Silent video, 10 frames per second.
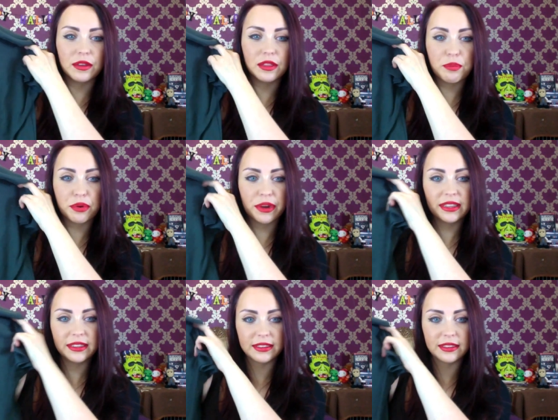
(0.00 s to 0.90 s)
the
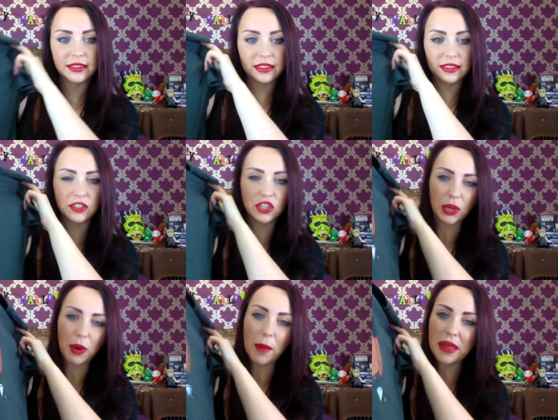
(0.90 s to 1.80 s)
print doesn't
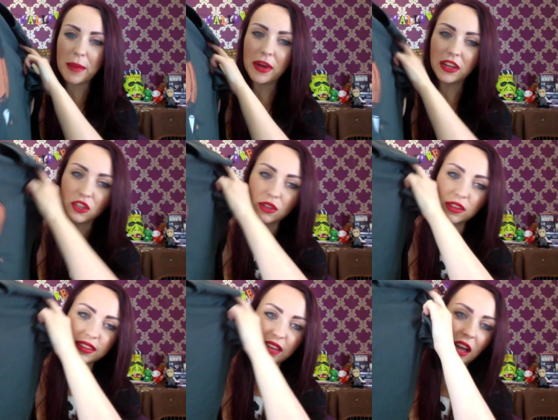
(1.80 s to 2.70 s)
show up that much on
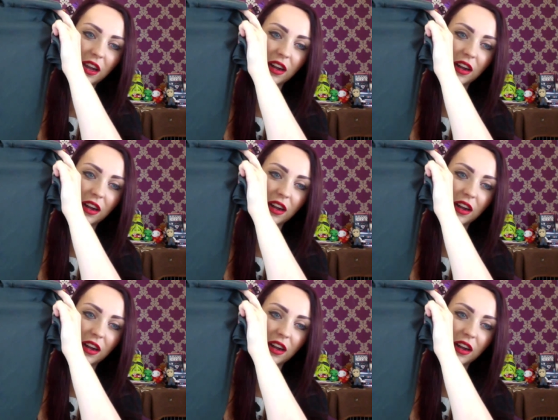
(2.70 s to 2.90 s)
this colour,